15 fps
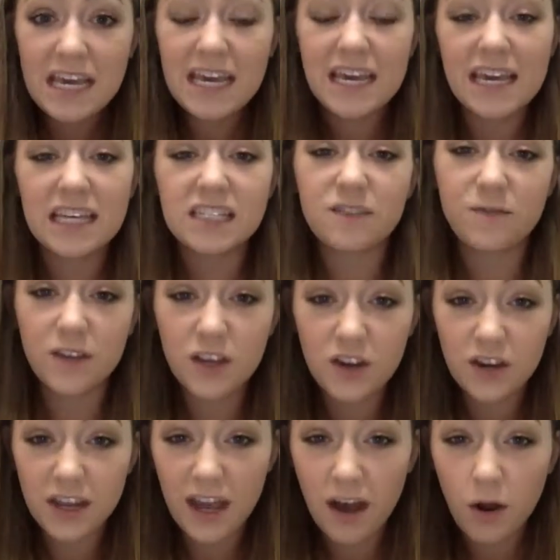is
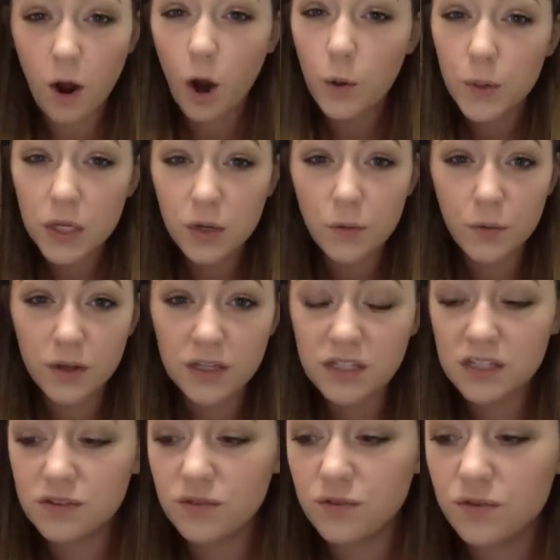figuring out, are we going
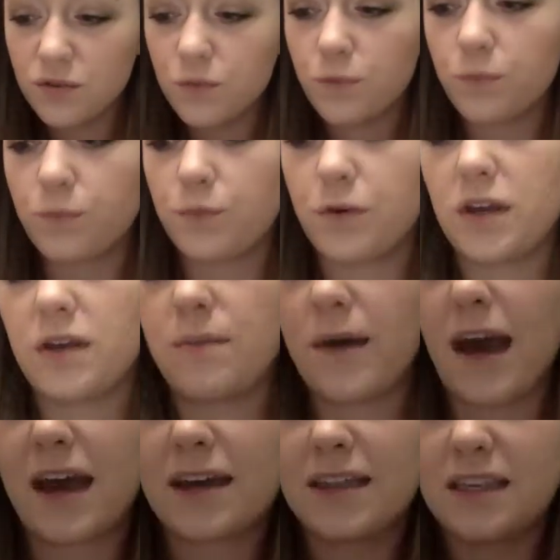to bring
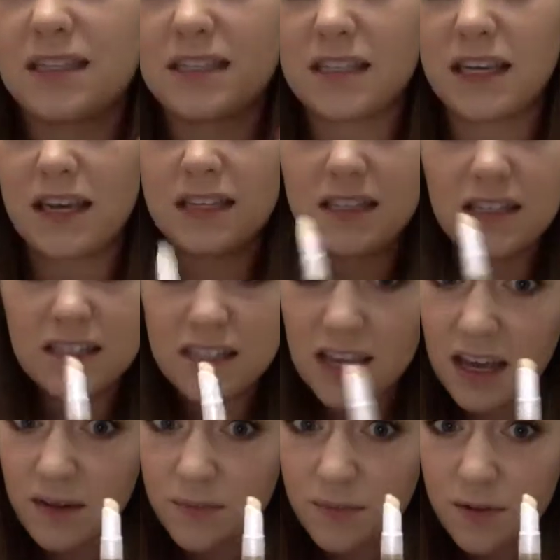back this slanted
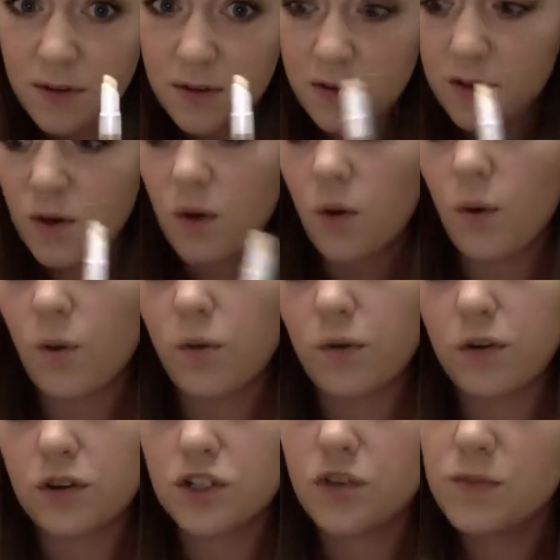tip,
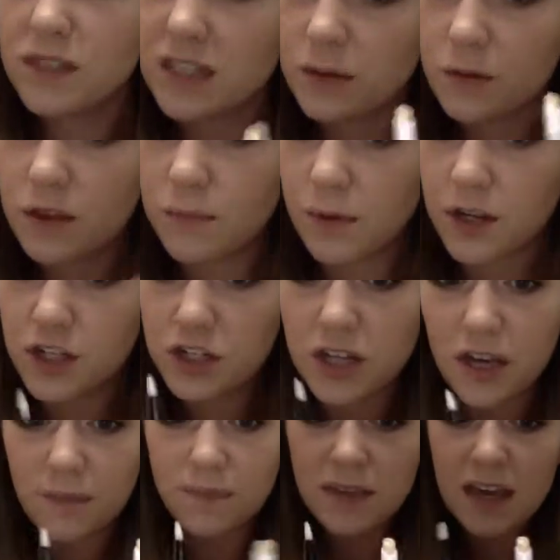or should we stick with the brush
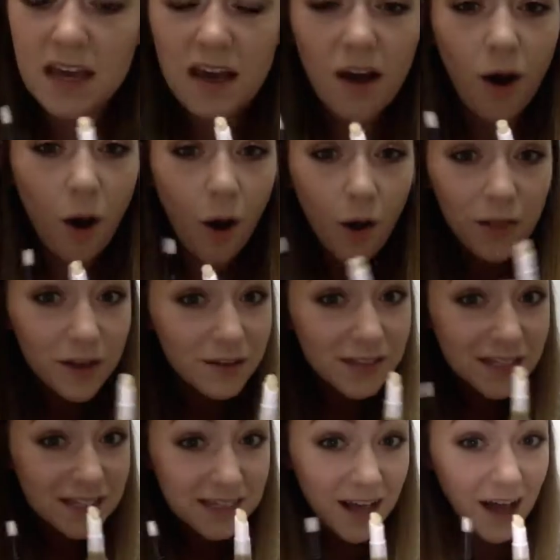tip? All else
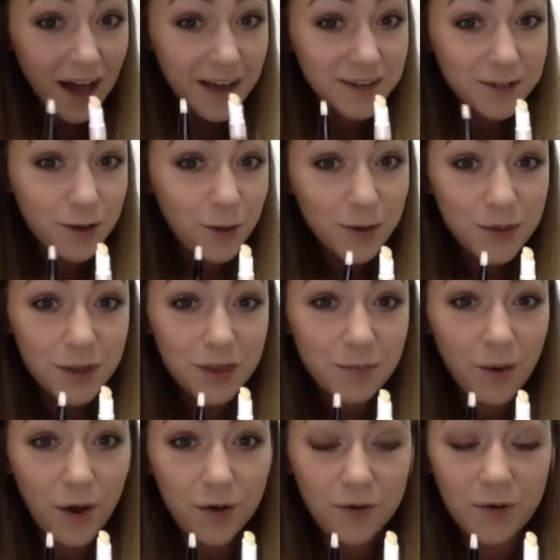aside, knowing that the
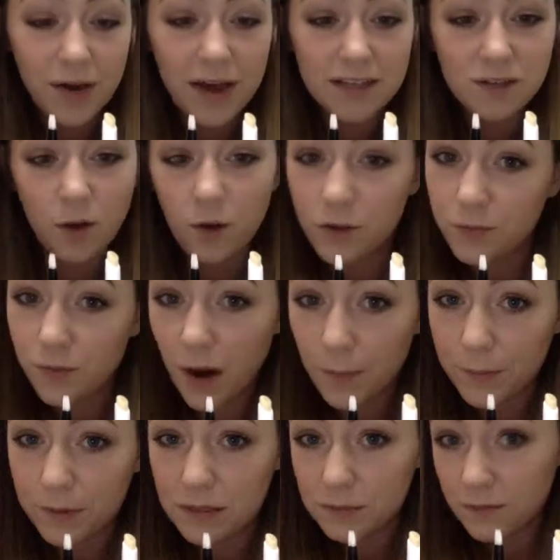bottle has all the
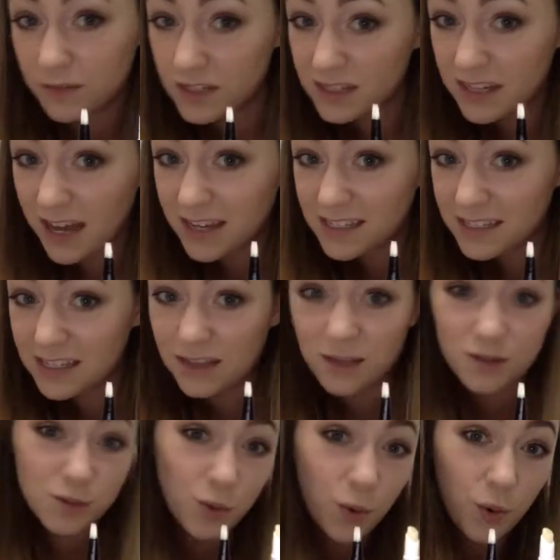properties we've discussed in the
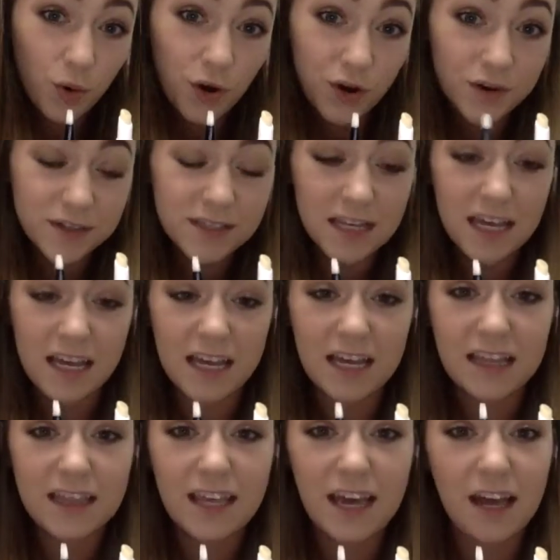scores
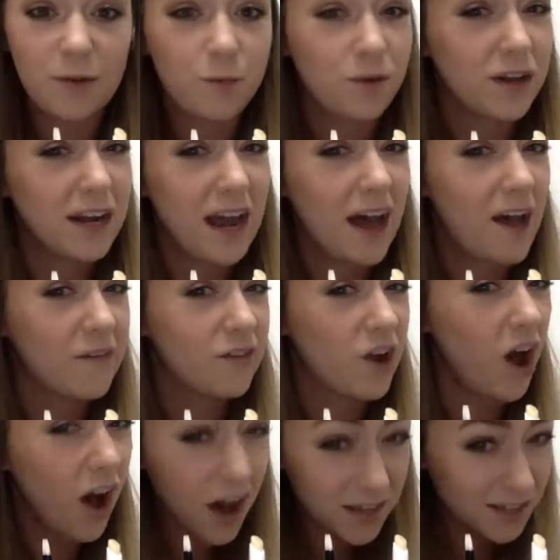and that we're going to have an
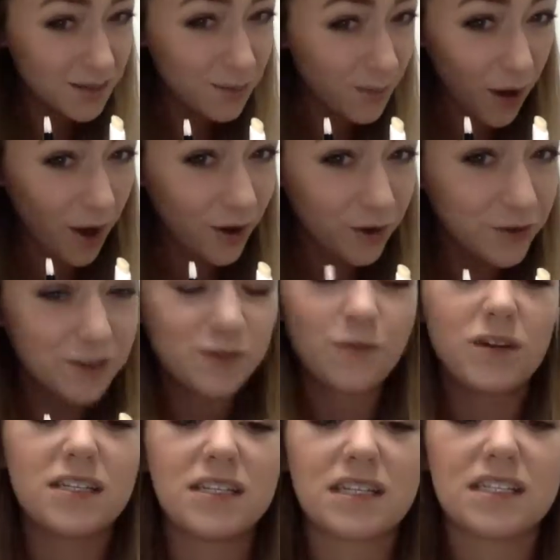awesome bottle in
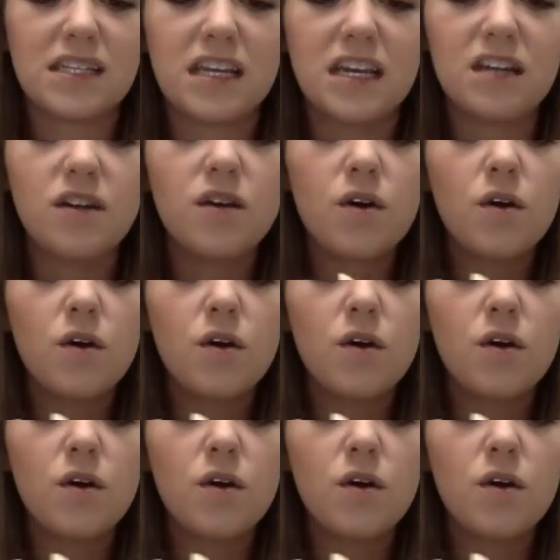2016,